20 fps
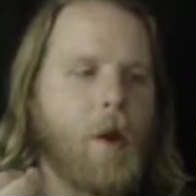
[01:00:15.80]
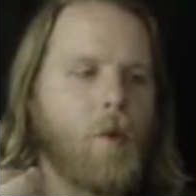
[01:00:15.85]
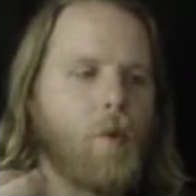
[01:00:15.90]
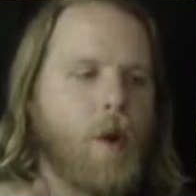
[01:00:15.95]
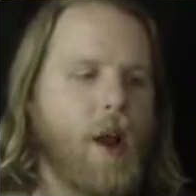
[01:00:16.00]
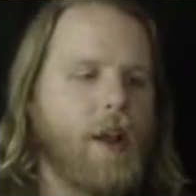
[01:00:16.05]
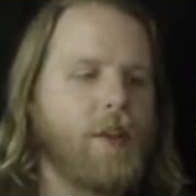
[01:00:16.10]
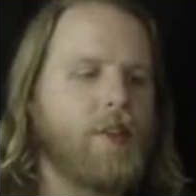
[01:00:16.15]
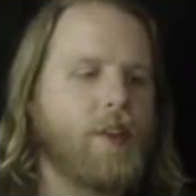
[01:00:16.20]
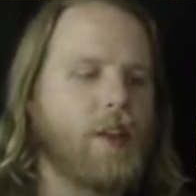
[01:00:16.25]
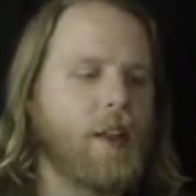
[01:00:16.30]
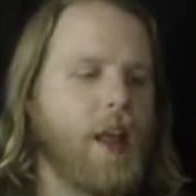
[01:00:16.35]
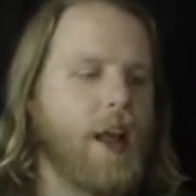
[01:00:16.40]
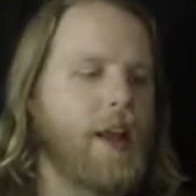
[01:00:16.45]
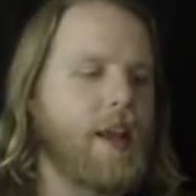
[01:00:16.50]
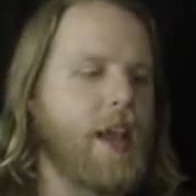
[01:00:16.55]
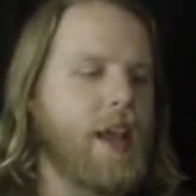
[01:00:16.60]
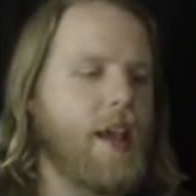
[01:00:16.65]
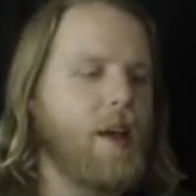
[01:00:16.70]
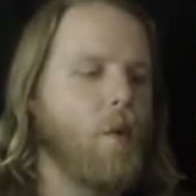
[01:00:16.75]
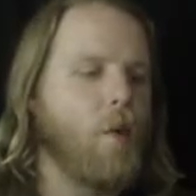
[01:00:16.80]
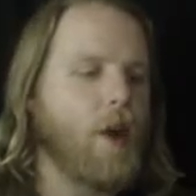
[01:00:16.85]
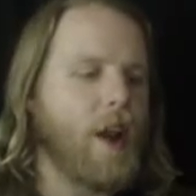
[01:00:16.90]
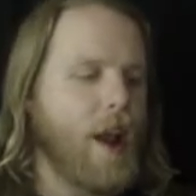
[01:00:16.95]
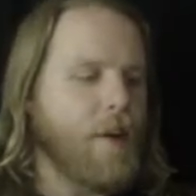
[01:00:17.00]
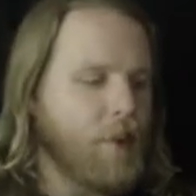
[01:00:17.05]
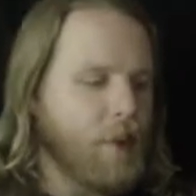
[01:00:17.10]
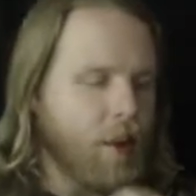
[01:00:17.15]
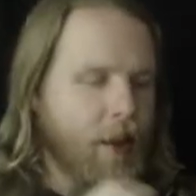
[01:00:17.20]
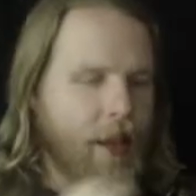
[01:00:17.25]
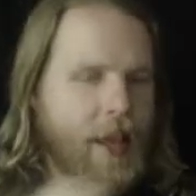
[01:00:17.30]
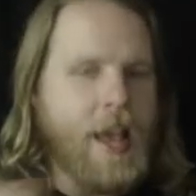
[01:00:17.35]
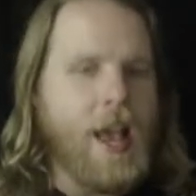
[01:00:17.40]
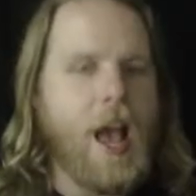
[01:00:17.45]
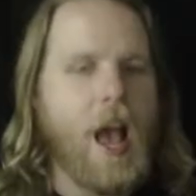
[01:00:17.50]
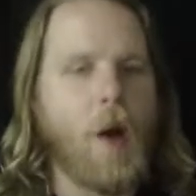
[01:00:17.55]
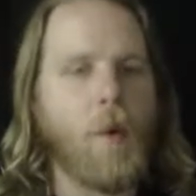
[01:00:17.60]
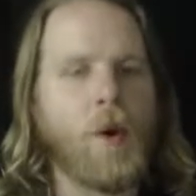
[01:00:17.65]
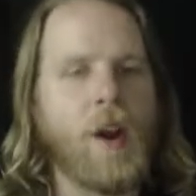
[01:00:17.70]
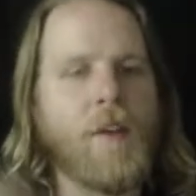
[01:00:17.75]
right? That like whatever
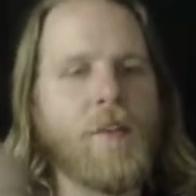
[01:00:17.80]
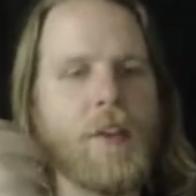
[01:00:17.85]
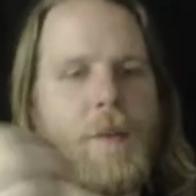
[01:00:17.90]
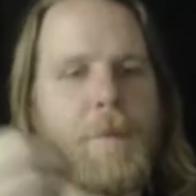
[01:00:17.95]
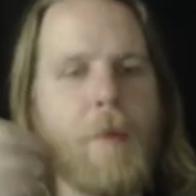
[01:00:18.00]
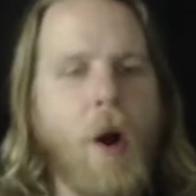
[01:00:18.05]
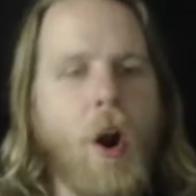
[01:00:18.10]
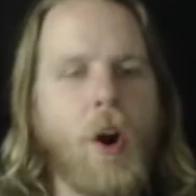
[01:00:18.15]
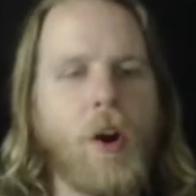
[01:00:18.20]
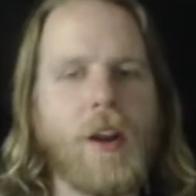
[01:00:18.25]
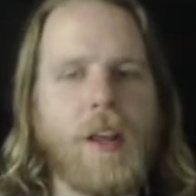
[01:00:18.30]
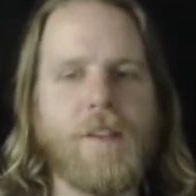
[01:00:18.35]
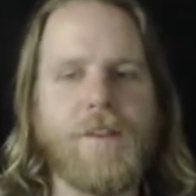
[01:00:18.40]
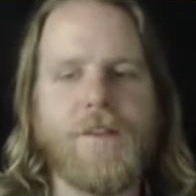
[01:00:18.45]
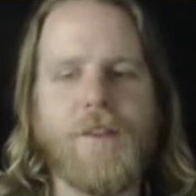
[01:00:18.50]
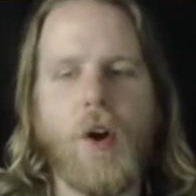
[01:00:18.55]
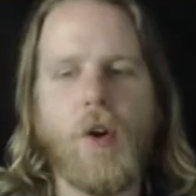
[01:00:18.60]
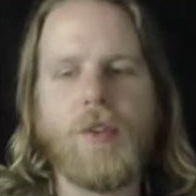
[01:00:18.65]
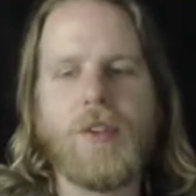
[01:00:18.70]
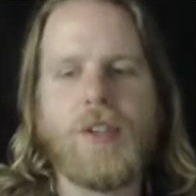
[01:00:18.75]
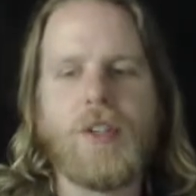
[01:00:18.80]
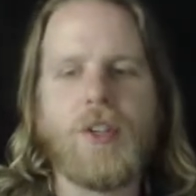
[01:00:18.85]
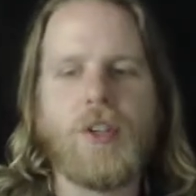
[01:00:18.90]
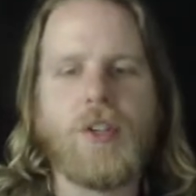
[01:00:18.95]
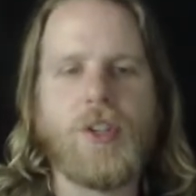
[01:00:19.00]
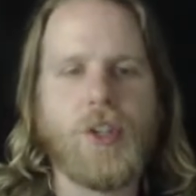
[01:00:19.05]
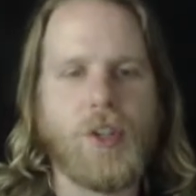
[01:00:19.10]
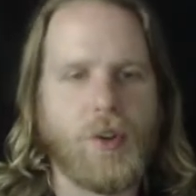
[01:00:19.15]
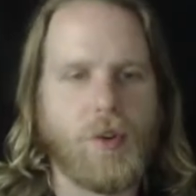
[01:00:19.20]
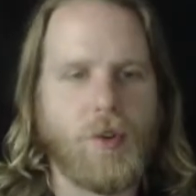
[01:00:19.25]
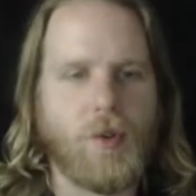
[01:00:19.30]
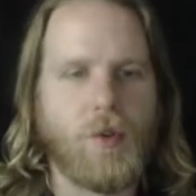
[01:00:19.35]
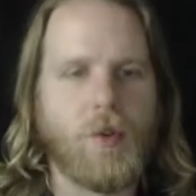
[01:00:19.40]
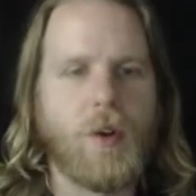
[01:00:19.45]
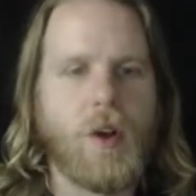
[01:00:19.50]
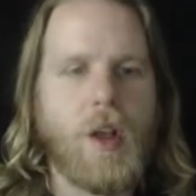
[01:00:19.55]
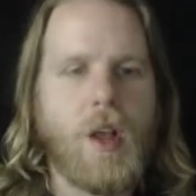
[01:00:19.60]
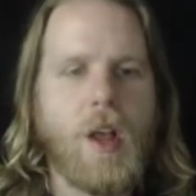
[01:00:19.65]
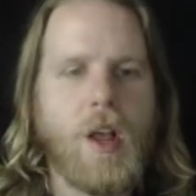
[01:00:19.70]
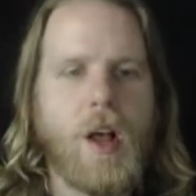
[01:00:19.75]
the party votes to
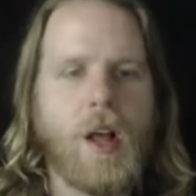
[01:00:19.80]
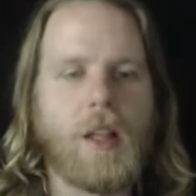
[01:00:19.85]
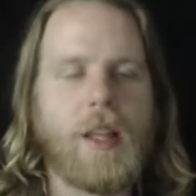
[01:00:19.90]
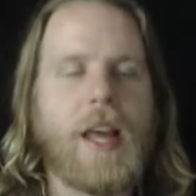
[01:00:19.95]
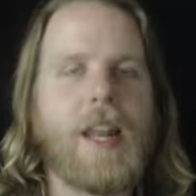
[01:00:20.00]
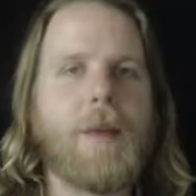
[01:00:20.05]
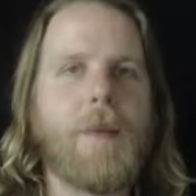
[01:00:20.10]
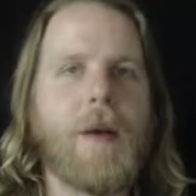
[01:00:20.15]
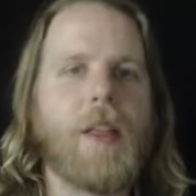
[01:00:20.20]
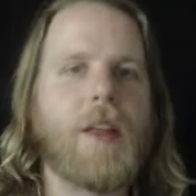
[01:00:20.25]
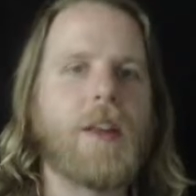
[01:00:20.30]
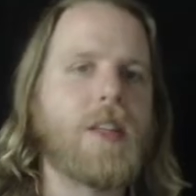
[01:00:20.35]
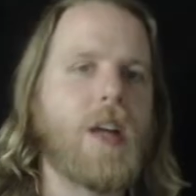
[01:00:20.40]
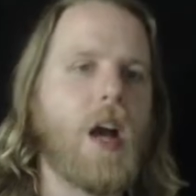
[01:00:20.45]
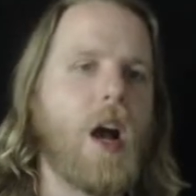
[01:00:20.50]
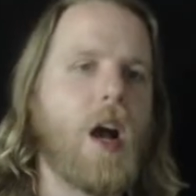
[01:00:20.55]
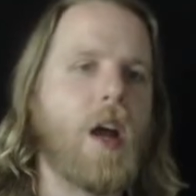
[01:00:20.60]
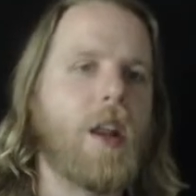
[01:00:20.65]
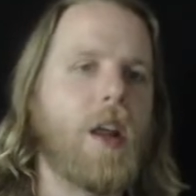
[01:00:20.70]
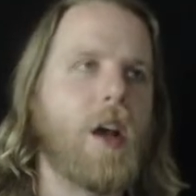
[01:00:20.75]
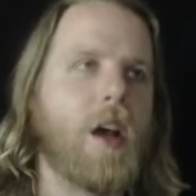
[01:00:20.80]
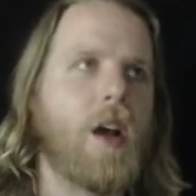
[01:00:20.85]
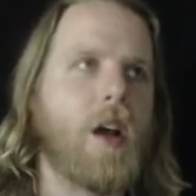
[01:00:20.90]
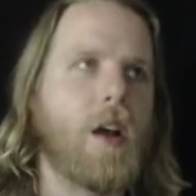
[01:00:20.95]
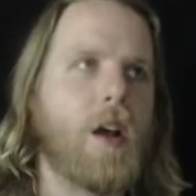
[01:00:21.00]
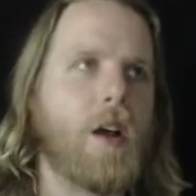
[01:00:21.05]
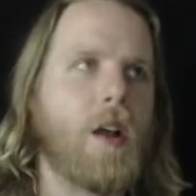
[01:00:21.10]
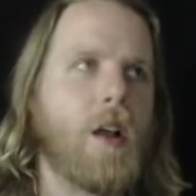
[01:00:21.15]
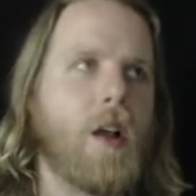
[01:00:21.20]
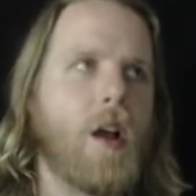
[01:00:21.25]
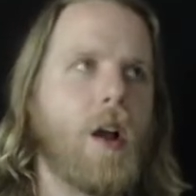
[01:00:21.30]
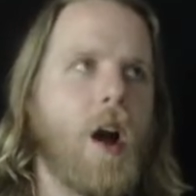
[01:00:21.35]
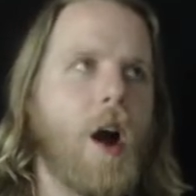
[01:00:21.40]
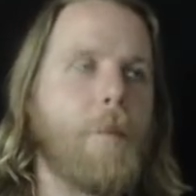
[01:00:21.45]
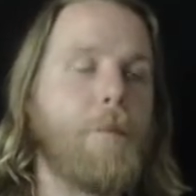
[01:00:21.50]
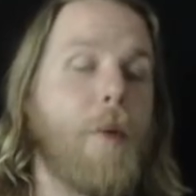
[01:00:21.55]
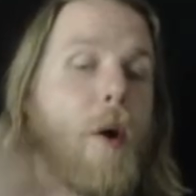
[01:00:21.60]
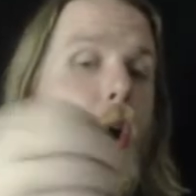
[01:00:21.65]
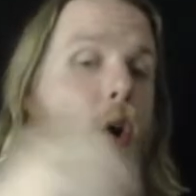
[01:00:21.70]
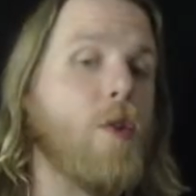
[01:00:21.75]
do, Lady Belladonna
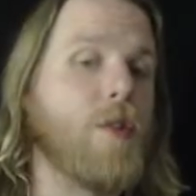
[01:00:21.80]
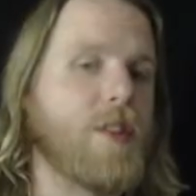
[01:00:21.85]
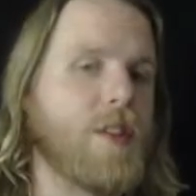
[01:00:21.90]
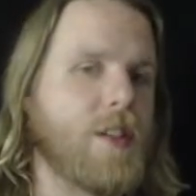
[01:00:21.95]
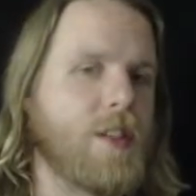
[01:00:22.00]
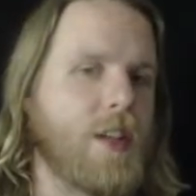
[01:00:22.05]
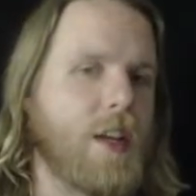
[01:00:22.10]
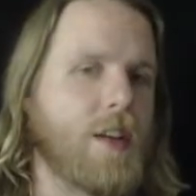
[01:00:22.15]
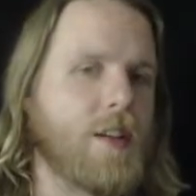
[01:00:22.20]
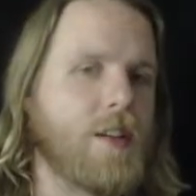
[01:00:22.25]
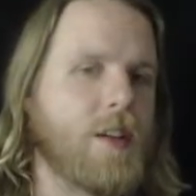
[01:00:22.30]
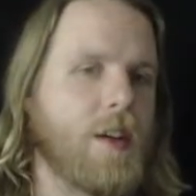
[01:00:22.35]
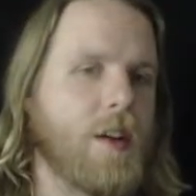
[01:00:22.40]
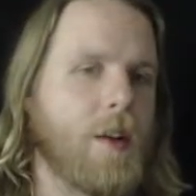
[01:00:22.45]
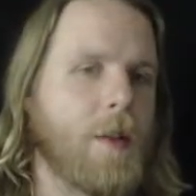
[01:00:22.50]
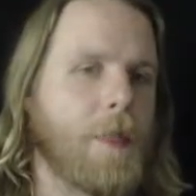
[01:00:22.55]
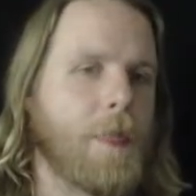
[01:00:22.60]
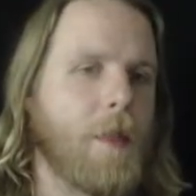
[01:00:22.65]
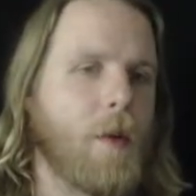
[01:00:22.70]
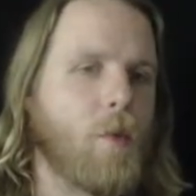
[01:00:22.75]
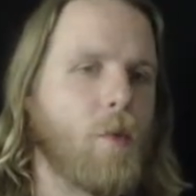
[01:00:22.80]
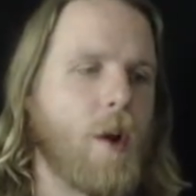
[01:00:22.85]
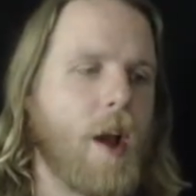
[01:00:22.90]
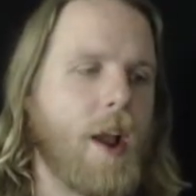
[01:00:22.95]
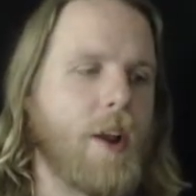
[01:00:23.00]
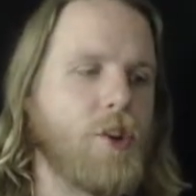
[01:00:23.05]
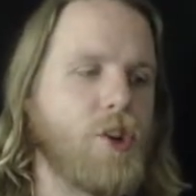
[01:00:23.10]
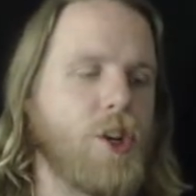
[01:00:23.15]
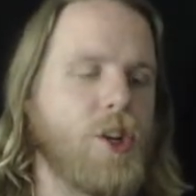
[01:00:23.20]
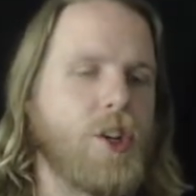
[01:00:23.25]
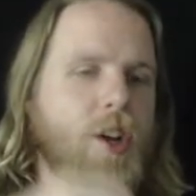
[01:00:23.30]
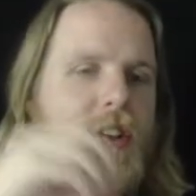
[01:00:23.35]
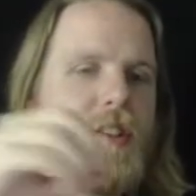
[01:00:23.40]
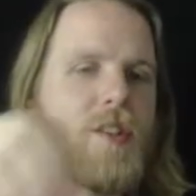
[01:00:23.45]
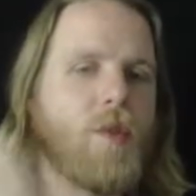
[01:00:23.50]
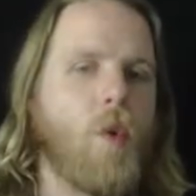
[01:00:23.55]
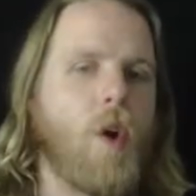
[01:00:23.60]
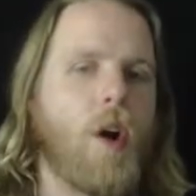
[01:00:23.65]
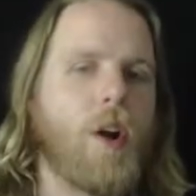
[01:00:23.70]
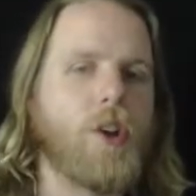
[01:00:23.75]
opposes it, right? She
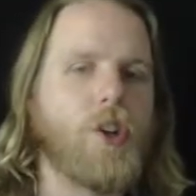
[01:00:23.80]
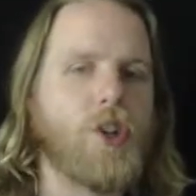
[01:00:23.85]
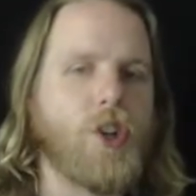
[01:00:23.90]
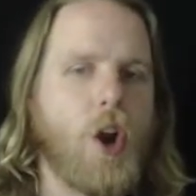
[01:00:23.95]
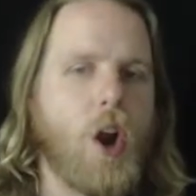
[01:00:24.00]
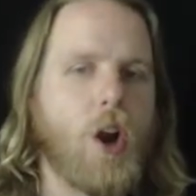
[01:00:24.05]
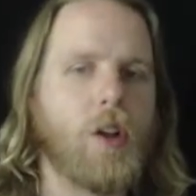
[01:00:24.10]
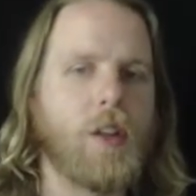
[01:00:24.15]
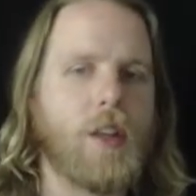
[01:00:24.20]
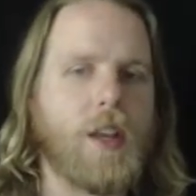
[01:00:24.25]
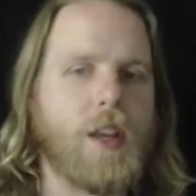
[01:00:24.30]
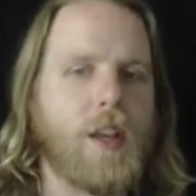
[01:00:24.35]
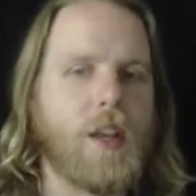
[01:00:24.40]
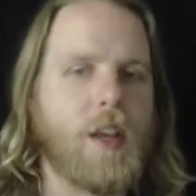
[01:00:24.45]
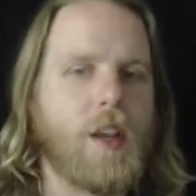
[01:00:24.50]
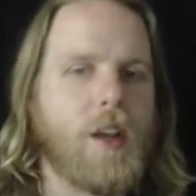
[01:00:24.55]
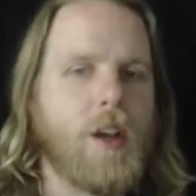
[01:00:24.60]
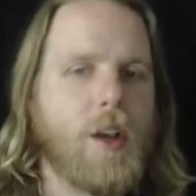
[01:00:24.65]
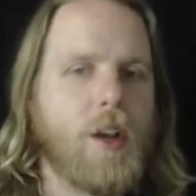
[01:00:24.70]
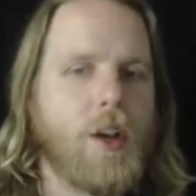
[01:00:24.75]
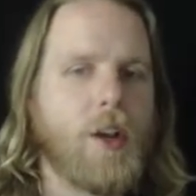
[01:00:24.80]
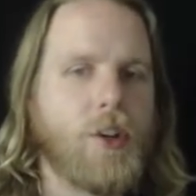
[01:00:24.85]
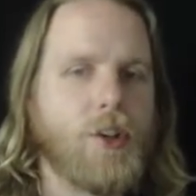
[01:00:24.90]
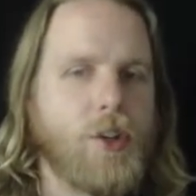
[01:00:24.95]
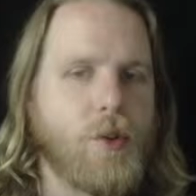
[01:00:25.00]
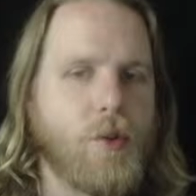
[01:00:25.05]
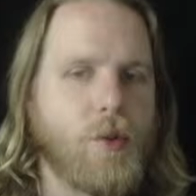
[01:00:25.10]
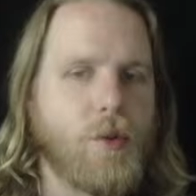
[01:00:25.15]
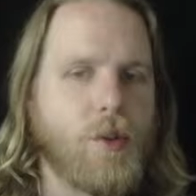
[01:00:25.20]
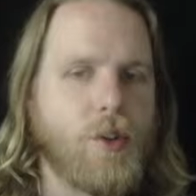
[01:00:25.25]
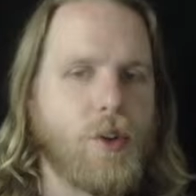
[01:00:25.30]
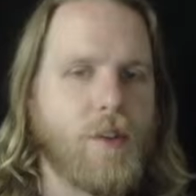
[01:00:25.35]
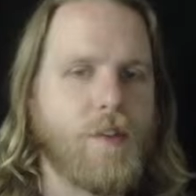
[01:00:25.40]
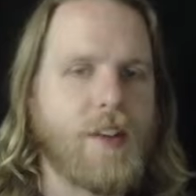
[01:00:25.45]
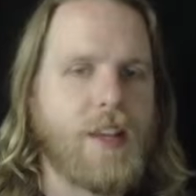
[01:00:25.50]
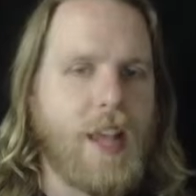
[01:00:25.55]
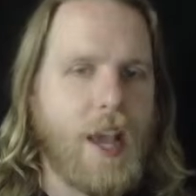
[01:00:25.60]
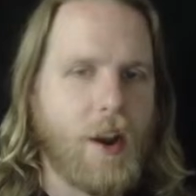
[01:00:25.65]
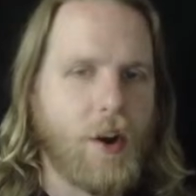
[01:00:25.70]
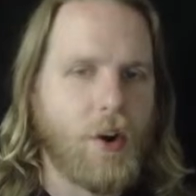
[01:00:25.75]
doesn't want Charlie to sort
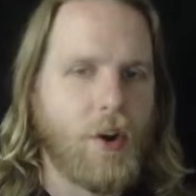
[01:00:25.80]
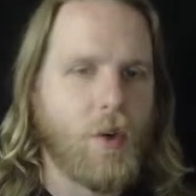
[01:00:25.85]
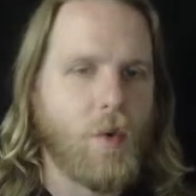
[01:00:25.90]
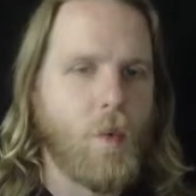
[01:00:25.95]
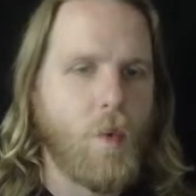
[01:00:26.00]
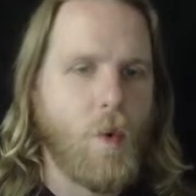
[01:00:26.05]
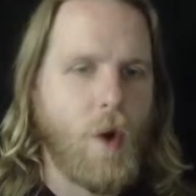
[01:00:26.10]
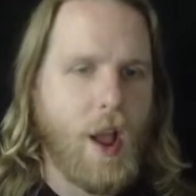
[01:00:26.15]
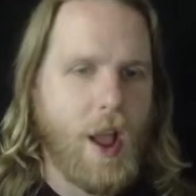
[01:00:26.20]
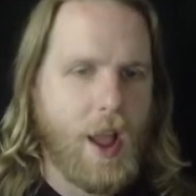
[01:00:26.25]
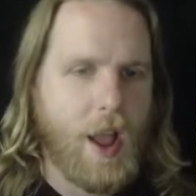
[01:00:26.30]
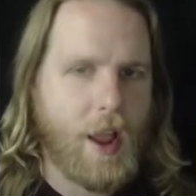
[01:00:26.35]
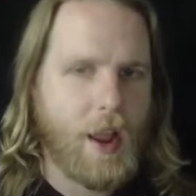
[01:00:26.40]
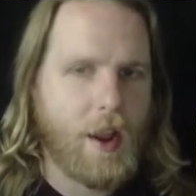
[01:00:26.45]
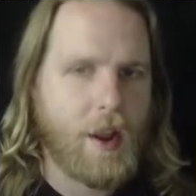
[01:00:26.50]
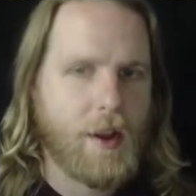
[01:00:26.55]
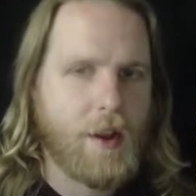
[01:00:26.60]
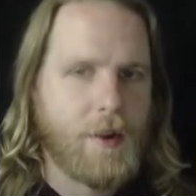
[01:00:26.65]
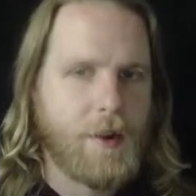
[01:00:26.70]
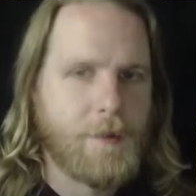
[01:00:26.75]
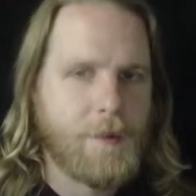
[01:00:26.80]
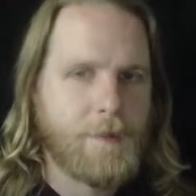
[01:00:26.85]
of get her way.